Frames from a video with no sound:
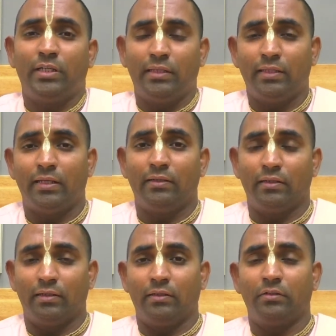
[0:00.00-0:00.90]
and
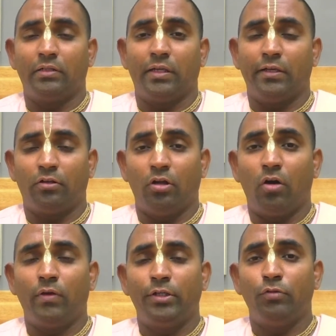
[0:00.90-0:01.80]
then great love
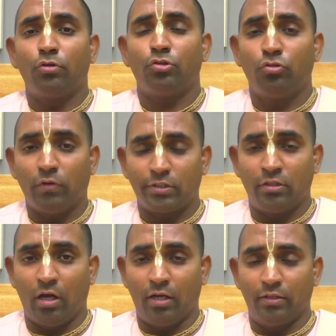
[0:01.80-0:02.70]
and devotion towards
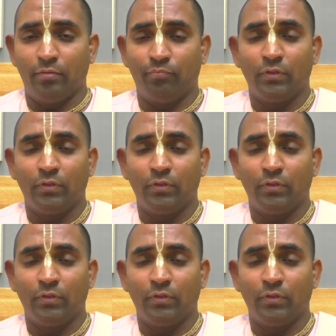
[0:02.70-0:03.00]
Lord.